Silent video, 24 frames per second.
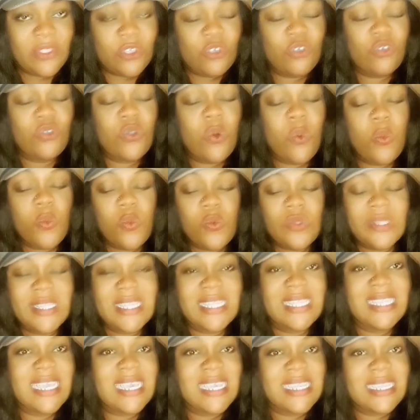You don't want
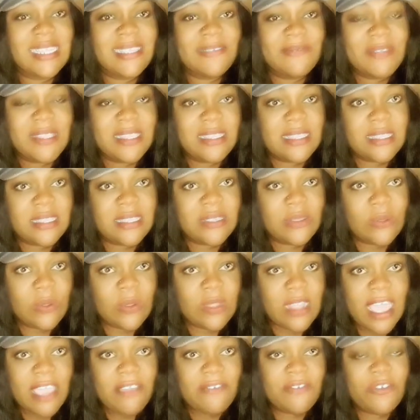negativities in your
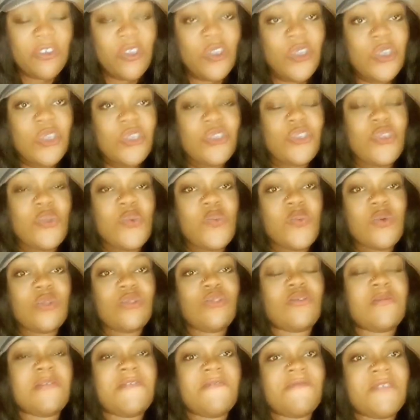life. You want
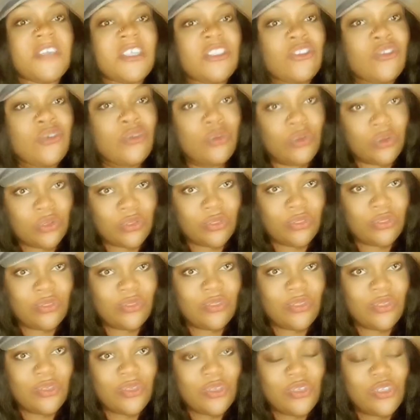to be victorious.
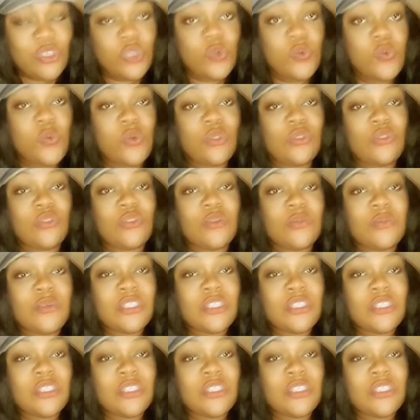You want to be